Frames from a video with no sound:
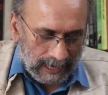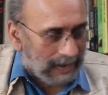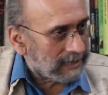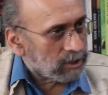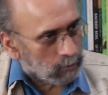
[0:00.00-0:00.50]

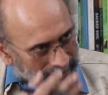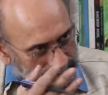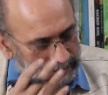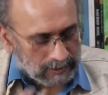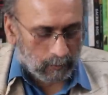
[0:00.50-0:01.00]
And you
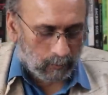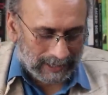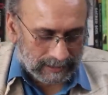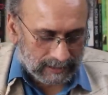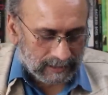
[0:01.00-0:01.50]
went
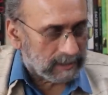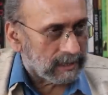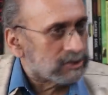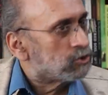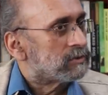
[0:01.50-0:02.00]
with
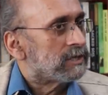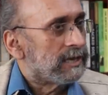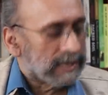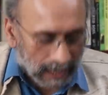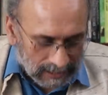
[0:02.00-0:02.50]
Achyut
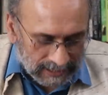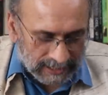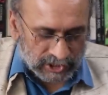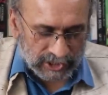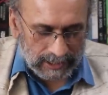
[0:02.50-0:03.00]

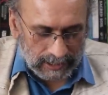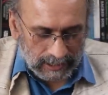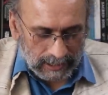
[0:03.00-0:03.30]
Yagnikji